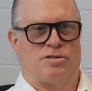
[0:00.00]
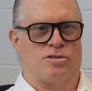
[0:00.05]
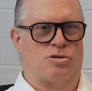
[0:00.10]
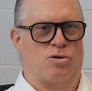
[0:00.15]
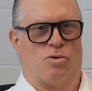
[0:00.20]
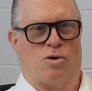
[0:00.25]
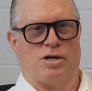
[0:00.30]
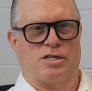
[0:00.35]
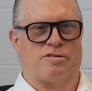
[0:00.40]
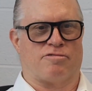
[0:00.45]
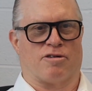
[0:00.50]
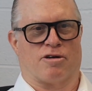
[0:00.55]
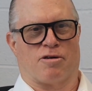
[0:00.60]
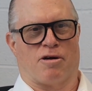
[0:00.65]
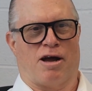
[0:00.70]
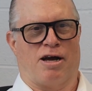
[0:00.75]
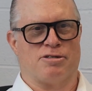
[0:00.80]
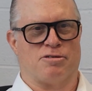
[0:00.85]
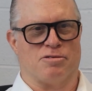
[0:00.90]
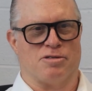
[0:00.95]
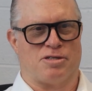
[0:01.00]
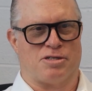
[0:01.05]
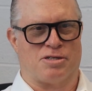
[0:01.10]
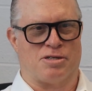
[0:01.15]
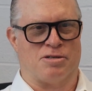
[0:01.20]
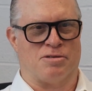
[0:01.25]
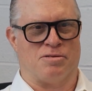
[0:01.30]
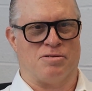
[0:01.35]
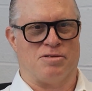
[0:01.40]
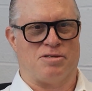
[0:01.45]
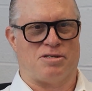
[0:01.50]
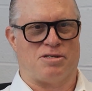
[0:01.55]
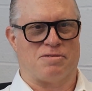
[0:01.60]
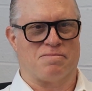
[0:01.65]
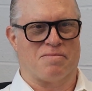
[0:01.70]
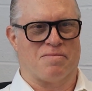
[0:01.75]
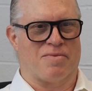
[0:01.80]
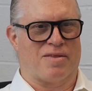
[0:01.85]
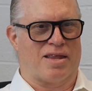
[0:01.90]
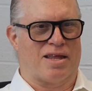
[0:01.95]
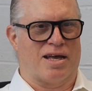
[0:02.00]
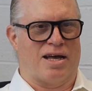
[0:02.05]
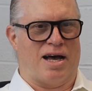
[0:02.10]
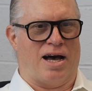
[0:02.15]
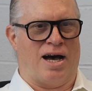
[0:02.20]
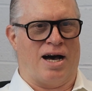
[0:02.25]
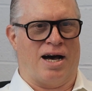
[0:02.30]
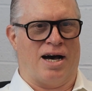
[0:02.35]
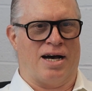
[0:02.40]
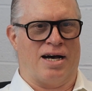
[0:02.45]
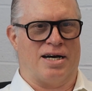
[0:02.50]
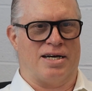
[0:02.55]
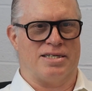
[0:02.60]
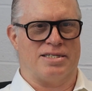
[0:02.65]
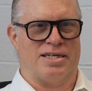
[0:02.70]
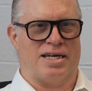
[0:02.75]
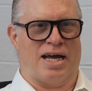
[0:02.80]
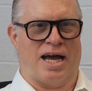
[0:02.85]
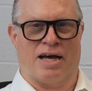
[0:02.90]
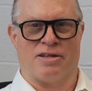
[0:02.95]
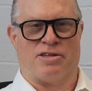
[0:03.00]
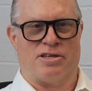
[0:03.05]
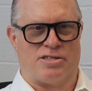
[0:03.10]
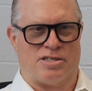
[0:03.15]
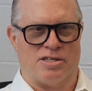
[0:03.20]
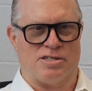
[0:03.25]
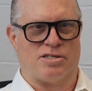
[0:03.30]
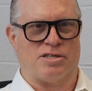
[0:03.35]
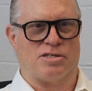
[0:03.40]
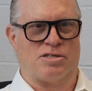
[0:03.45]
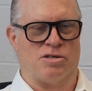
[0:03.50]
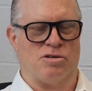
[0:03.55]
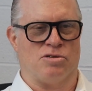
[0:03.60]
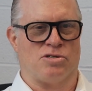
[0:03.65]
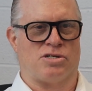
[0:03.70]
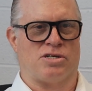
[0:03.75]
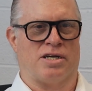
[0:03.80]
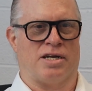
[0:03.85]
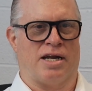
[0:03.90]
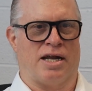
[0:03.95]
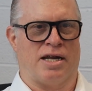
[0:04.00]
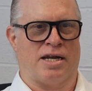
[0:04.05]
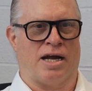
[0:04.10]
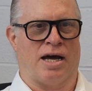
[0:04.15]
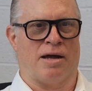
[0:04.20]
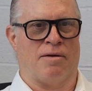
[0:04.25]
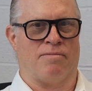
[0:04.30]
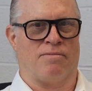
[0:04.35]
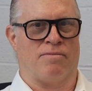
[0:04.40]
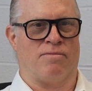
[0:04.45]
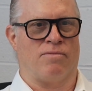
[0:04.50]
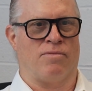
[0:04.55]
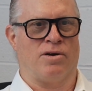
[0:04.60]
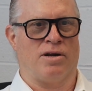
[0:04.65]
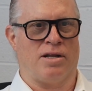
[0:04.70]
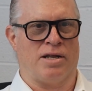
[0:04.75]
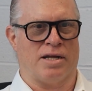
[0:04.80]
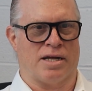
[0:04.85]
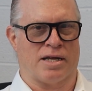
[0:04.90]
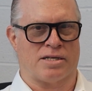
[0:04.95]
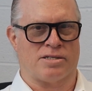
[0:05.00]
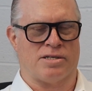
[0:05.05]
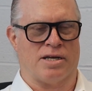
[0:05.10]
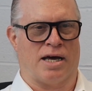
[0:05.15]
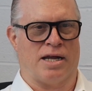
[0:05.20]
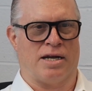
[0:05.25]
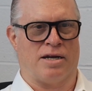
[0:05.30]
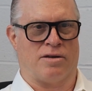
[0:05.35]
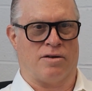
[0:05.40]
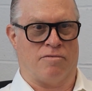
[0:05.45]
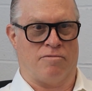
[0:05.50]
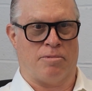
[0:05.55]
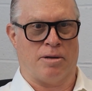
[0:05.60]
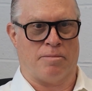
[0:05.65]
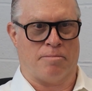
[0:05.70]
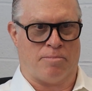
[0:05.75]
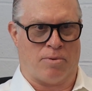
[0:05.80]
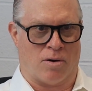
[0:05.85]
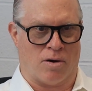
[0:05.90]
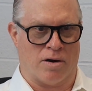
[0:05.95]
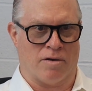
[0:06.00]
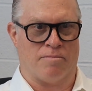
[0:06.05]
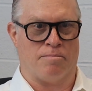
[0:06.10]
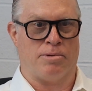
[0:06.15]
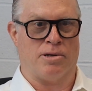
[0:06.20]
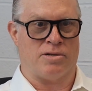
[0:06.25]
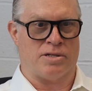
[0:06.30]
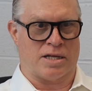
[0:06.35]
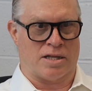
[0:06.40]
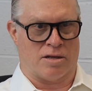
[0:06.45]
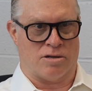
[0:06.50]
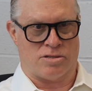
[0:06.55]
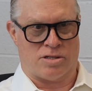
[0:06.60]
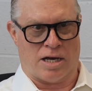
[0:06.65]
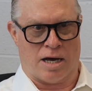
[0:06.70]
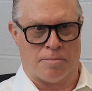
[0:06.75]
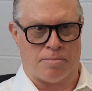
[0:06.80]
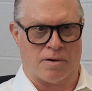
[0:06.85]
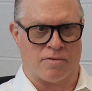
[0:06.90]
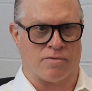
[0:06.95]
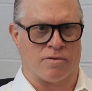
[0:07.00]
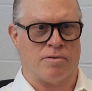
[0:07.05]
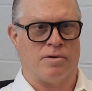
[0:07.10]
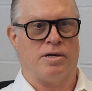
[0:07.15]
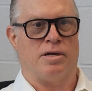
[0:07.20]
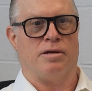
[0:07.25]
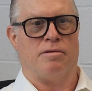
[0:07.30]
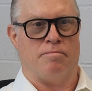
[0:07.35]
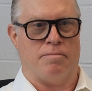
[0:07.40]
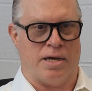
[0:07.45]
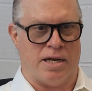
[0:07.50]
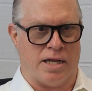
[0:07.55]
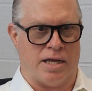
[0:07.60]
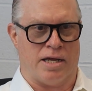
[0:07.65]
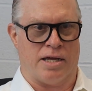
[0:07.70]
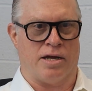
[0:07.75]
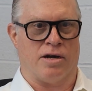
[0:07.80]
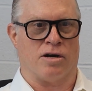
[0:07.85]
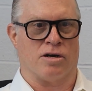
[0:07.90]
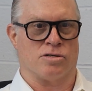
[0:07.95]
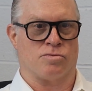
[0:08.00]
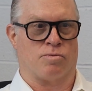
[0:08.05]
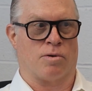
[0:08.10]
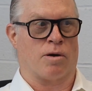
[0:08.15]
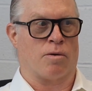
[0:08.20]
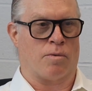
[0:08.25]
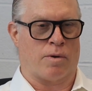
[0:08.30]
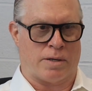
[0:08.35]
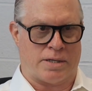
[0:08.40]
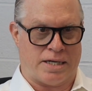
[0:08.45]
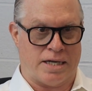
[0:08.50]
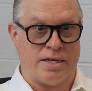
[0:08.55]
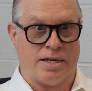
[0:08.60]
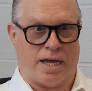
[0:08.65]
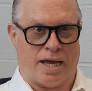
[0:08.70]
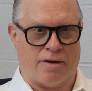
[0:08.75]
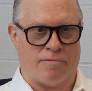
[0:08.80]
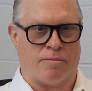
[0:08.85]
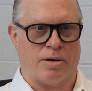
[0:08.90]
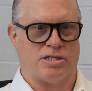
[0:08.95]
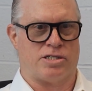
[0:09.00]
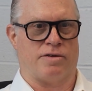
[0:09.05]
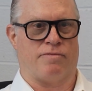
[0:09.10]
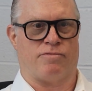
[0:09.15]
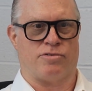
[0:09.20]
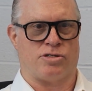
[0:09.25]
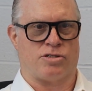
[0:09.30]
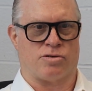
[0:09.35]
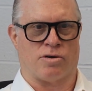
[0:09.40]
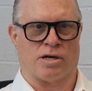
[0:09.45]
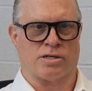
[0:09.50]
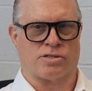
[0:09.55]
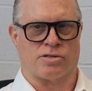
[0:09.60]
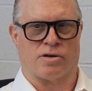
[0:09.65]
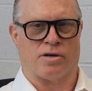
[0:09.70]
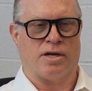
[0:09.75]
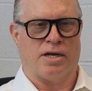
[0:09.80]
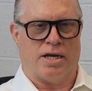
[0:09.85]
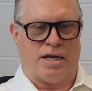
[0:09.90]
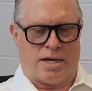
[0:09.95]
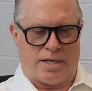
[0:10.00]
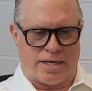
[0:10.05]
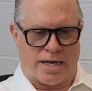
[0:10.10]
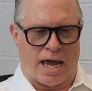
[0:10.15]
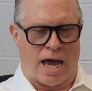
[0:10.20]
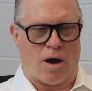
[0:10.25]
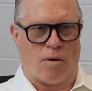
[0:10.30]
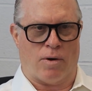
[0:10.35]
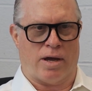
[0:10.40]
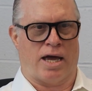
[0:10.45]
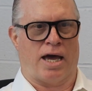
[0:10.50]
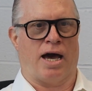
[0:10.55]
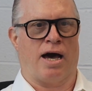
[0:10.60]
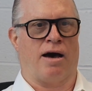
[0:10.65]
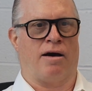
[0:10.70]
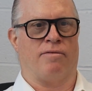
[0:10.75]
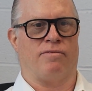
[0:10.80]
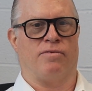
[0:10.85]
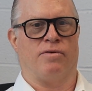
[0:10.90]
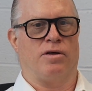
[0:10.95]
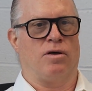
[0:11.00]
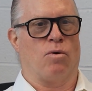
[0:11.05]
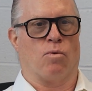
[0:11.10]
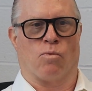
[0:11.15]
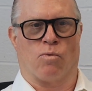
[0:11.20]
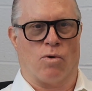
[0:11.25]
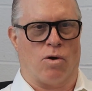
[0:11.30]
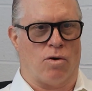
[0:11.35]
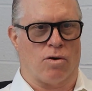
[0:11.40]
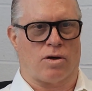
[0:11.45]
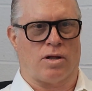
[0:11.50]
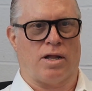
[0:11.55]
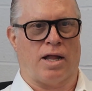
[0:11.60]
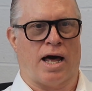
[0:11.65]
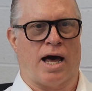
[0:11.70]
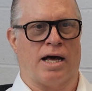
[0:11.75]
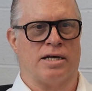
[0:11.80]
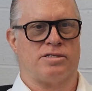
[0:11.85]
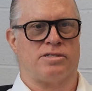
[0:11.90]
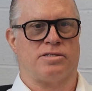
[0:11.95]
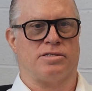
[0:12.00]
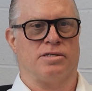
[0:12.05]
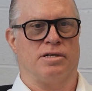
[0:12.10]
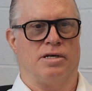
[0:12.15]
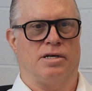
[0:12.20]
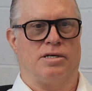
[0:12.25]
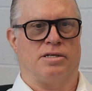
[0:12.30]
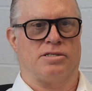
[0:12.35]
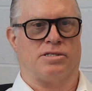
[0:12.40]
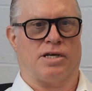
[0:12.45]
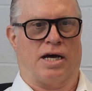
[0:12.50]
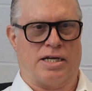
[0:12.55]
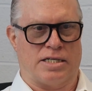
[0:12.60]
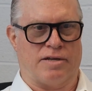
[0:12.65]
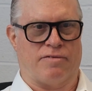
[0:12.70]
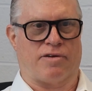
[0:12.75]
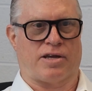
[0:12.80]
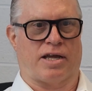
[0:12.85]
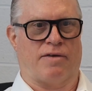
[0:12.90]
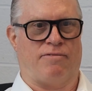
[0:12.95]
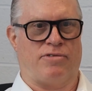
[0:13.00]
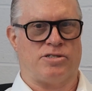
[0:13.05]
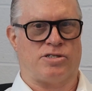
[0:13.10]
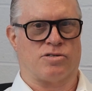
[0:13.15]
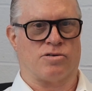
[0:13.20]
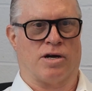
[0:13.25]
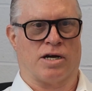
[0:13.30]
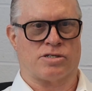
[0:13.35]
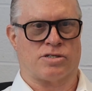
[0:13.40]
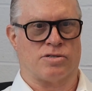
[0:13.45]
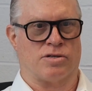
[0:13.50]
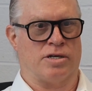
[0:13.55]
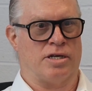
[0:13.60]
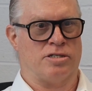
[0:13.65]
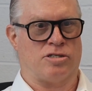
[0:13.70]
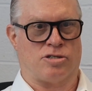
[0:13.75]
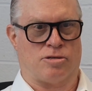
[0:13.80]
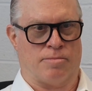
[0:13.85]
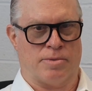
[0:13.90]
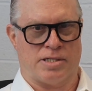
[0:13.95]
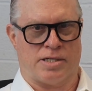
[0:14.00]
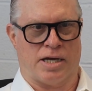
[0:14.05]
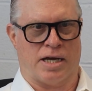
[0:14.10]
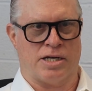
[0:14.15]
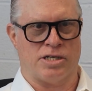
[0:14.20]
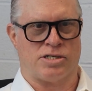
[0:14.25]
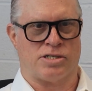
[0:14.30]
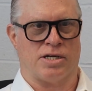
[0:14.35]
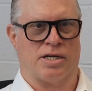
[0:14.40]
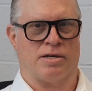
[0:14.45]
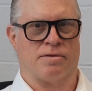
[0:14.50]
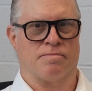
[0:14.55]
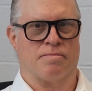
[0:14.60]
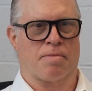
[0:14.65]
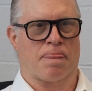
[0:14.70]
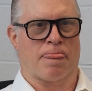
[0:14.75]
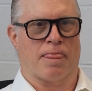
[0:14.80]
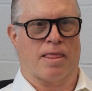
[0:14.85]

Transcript: toys for graduate students at this institution. And I'm really excited to have been part of building those up over many years where we didn't have much infrastructure. Now we have world-class scientific infrastructure and instrumentation,